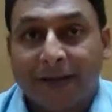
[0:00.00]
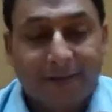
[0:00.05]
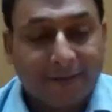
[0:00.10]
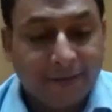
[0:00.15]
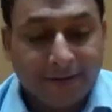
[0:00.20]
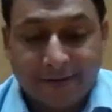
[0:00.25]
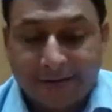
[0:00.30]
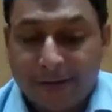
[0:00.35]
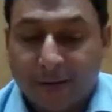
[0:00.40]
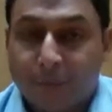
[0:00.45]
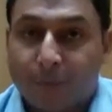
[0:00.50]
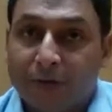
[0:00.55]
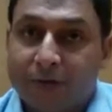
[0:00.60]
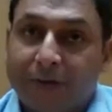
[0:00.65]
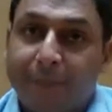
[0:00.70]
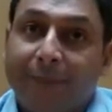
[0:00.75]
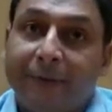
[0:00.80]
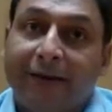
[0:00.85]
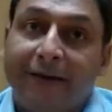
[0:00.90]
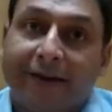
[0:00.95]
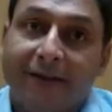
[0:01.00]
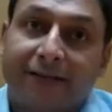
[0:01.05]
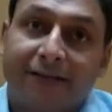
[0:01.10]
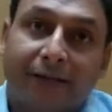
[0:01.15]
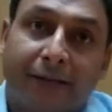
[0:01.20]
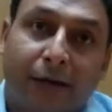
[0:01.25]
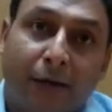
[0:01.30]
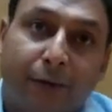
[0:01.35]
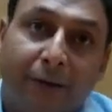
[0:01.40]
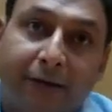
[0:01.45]
And then try to put some metrics
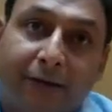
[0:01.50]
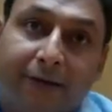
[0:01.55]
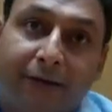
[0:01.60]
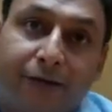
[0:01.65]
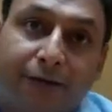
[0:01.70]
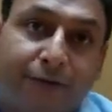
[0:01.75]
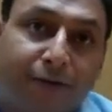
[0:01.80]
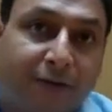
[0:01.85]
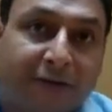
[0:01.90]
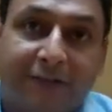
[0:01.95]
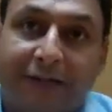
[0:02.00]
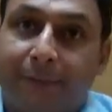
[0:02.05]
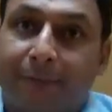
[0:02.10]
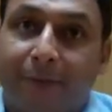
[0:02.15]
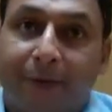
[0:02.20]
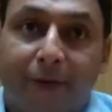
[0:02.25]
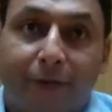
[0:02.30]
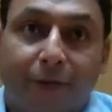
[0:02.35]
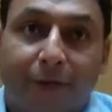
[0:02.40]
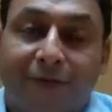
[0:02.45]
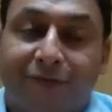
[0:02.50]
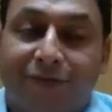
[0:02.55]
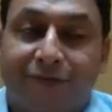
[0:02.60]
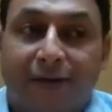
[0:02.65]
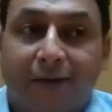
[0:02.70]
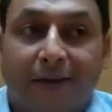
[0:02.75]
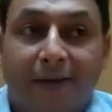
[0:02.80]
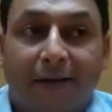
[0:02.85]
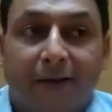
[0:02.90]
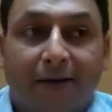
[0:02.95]
around it. So for example,
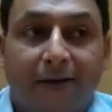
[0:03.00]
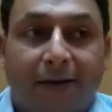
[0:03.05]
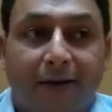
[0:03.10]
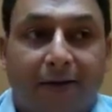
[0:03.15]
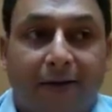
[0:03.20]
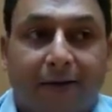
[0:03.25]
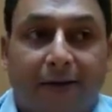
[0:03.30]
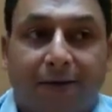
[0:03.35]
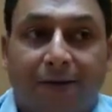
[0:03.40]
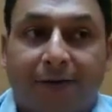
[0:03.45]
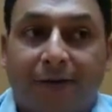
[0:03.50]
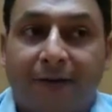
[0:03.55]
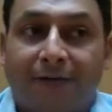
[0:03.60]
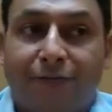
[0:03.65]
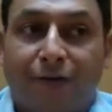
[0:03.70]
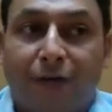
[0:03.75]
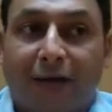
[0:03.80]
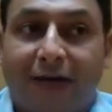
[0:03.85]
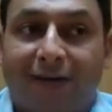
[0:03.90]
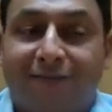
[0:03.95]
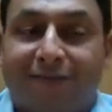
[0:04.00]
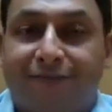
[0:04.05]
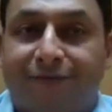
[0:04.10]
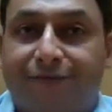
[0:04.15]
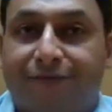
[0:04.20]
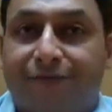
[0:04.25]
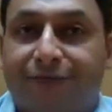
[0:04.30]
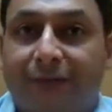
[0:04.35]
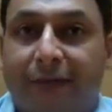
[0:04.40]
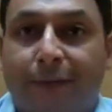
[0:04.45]
if you have
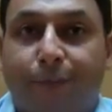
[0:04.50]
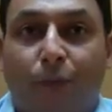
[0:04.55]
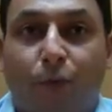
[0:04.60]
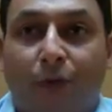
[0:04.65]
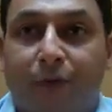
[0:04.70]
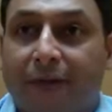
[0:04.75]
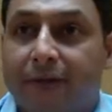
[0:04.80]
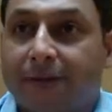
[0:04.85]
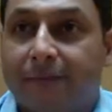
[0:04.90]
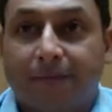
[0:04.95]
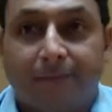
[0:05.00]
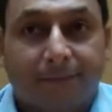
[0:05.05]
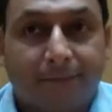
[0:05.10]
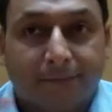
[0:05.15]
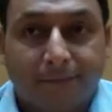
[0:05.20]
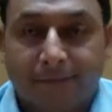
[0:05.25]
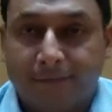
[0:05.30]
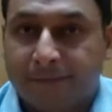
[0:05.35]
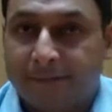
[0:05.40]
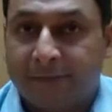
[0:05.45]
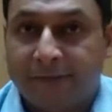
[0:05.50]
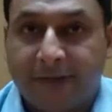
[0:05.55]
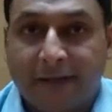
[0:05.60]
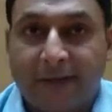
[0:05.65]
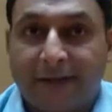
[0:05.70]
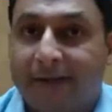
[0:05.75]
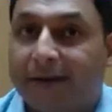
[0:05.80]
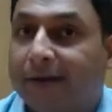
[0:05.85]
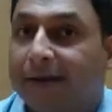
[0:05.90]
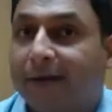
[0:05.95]
say more than
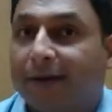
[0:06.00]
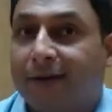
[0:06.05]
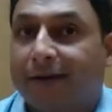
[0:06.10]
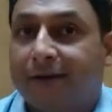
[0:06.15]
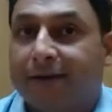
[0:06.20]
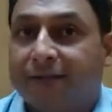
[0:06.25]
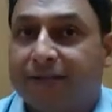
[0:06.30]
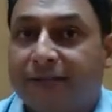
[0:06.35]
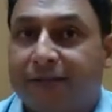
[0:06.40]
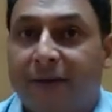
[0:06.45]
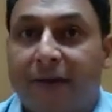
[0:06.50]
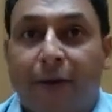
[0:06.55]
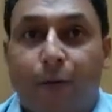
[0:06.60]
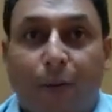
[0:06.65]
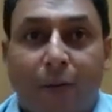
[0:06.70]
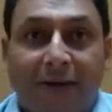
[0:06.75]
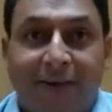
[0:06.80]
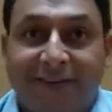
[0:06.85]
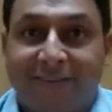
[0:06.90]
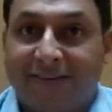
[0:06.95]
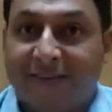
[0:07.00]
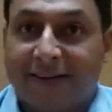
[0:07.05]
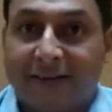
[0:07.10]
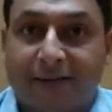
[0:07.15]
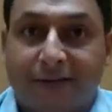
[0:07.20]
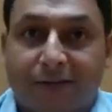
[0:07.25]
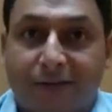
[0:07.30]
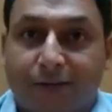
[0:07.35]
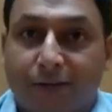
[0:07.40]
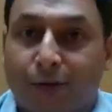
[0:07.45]
10 severity 1
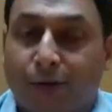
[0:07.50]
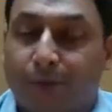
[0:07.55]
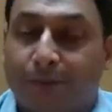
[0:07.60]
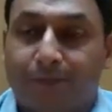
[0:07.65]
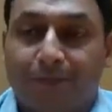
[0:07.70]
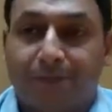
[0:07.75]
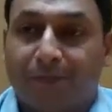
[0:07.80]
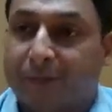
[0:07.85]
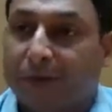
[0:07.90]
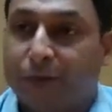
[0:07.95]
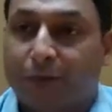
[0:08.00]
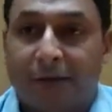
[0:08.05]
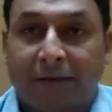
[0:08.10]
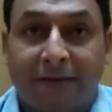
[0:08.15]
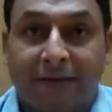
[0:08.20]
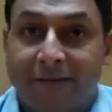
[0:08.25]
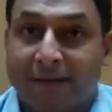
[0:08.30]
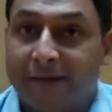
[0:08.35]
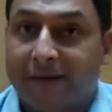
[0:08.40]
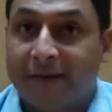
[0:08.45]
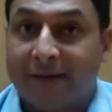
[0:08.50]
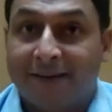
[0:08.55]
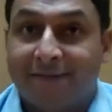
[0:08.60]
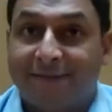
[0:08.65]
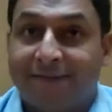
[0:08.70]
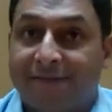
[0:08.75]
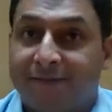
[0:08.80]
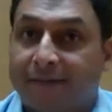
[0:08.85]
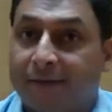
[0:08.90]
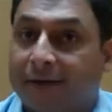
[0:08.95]
defects, you can even have
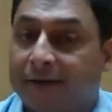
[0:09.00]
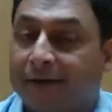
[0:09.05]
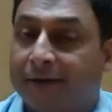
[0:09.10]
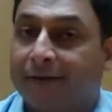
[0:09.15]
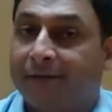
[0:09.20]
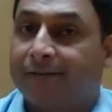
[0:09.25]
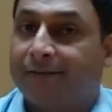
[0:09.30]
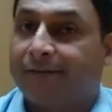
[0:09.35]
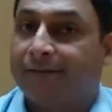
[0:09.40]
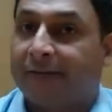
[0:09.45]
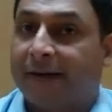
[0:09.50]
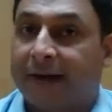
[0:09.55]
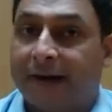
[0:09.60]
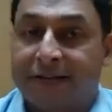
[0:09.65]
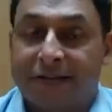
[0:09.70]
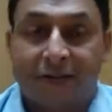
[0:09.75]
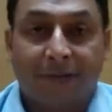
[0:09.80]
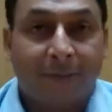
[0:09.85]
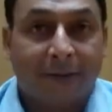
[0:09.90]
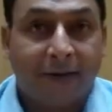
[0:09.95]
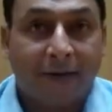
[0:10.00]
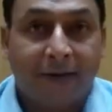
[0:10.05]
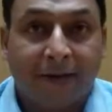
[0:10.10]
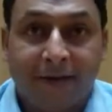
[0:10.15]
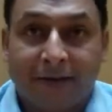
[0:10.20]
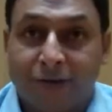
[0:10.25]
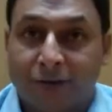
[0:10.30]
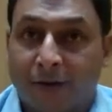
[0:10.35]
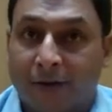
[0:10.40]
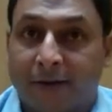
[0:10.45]
financial
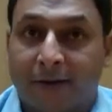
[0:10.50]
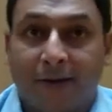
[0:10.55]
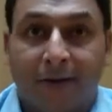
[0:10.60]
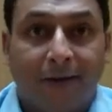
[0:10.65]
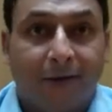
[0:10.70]
penalties, or